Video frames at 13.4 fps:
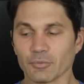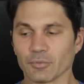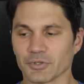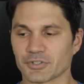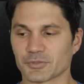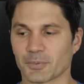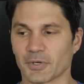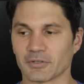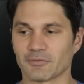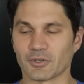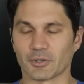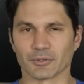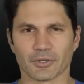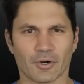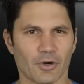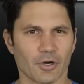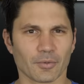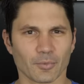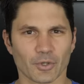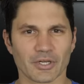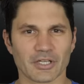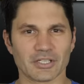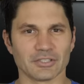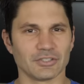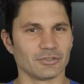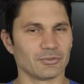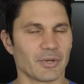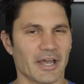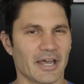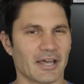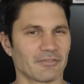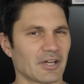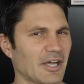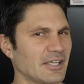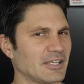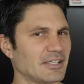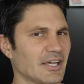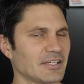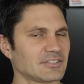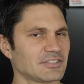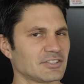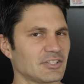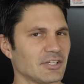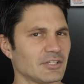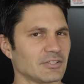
With Springfield Armory, you have, I guess,